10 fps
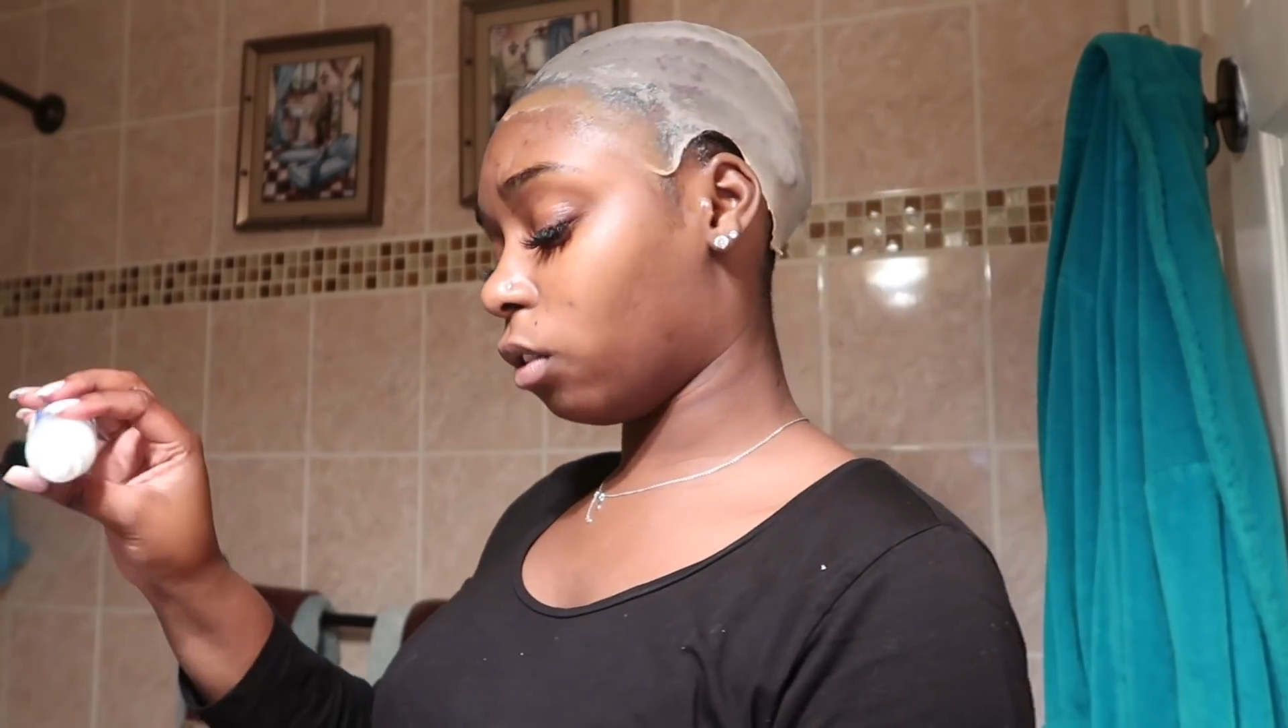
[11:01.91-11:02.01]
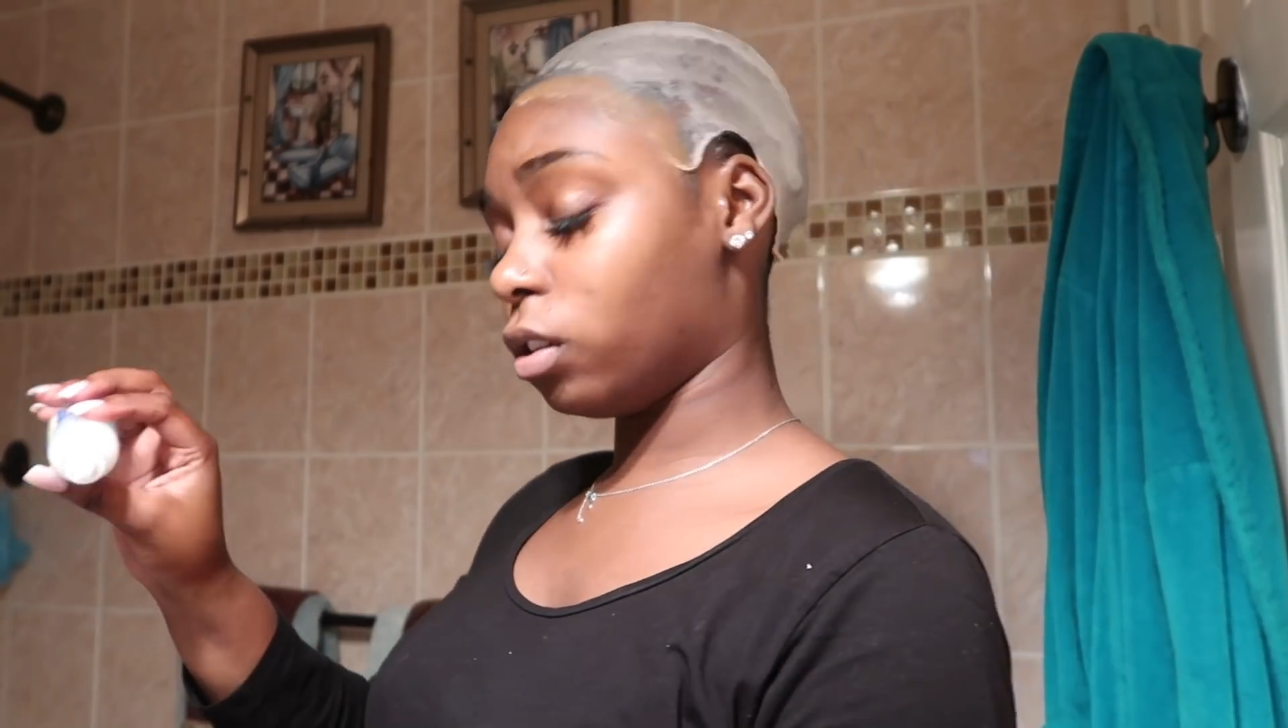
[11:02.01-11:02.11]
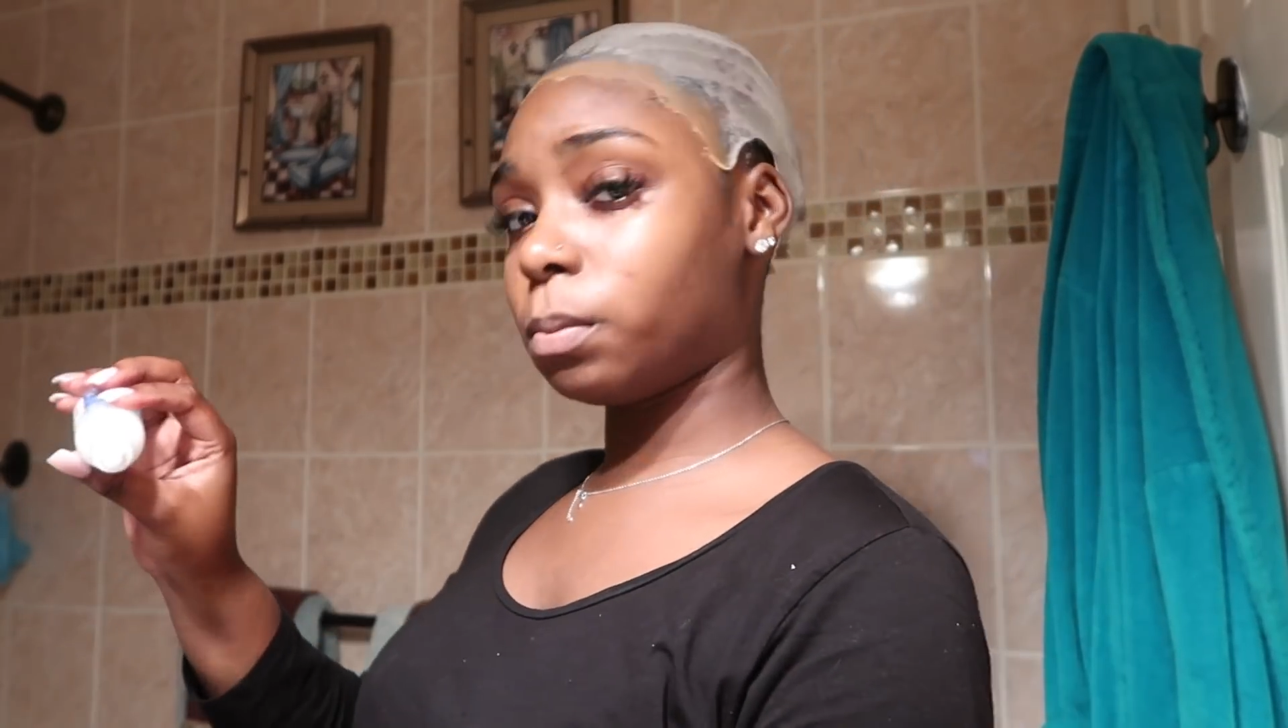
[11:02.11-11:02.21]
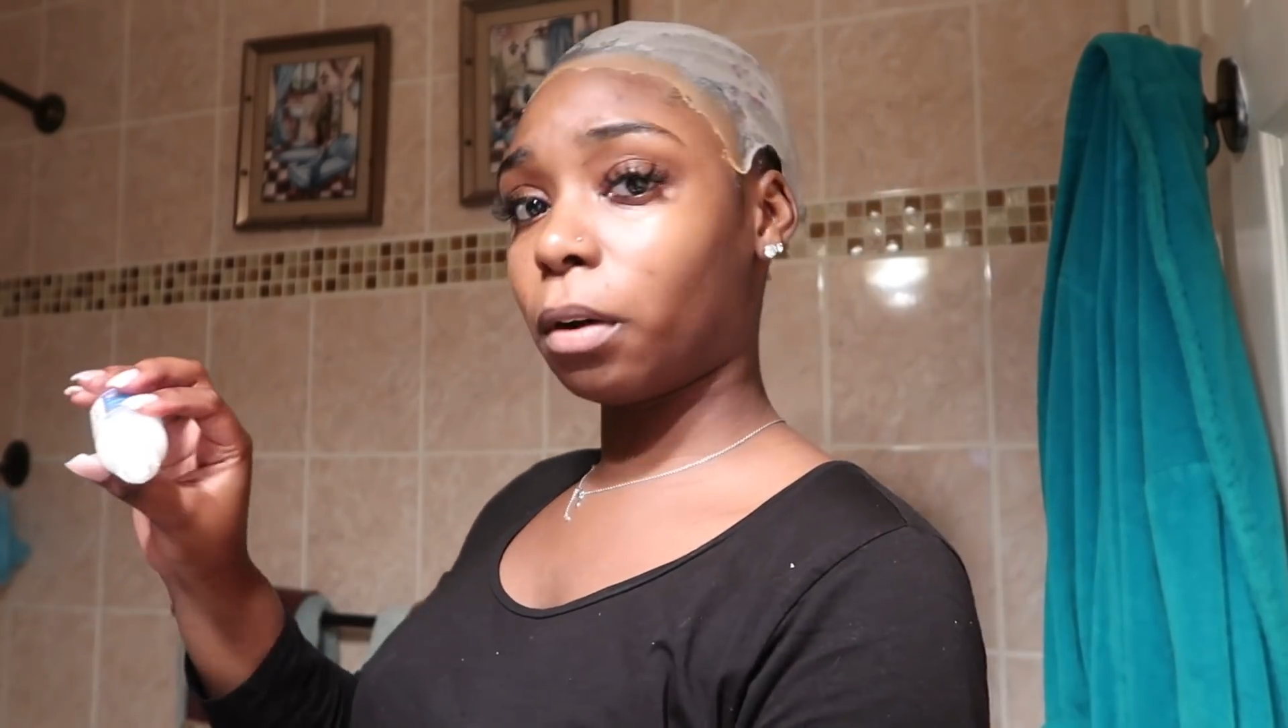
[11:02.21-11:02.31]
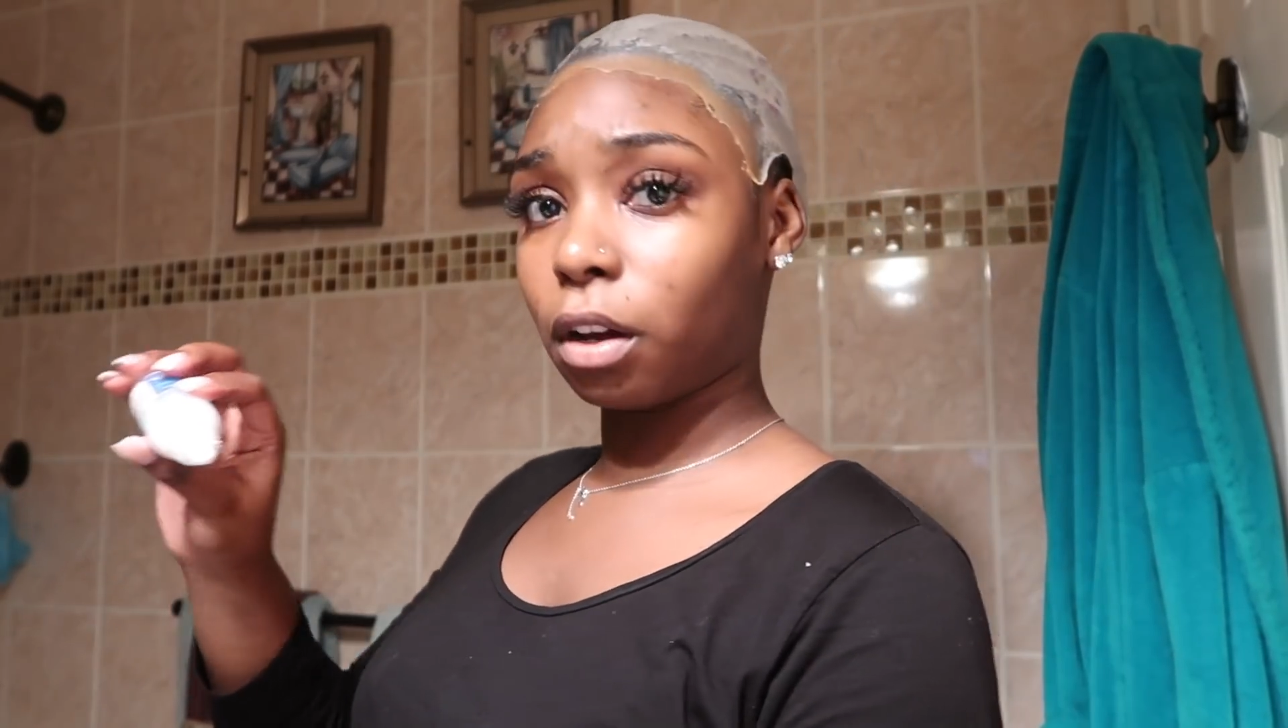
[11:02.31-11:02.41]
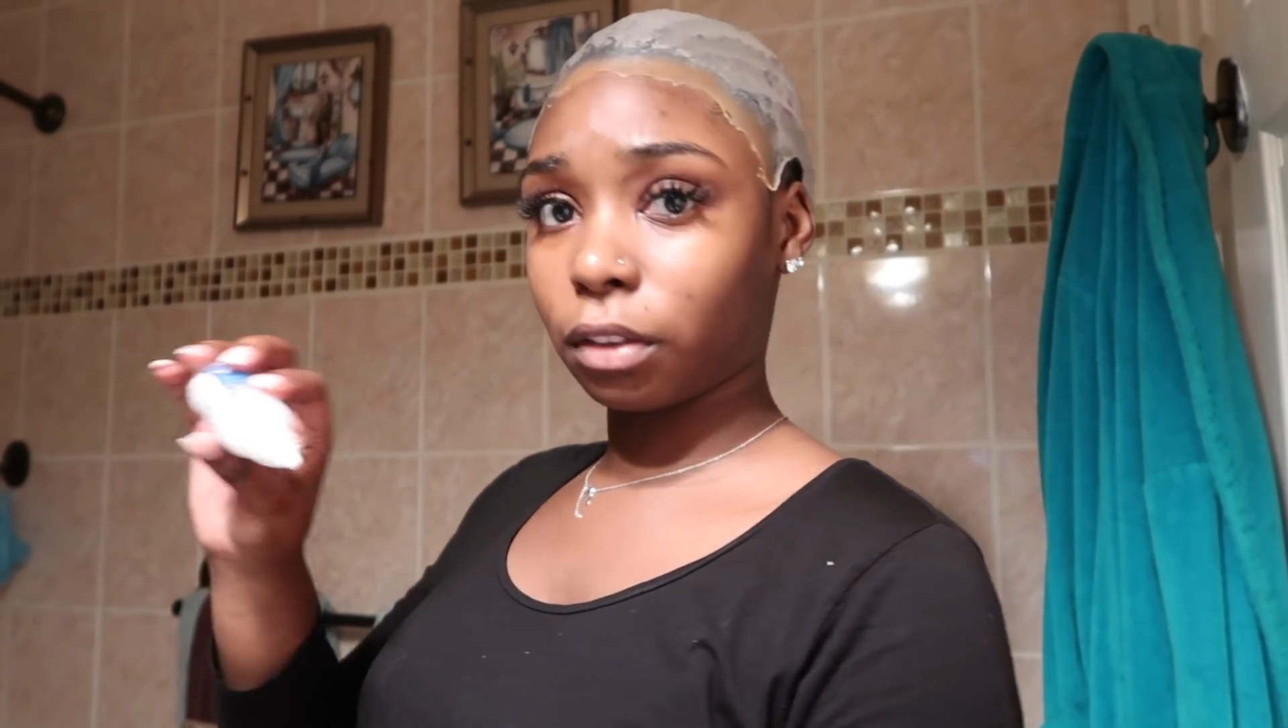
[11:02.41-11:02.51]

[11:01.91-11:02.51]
Ghost Bond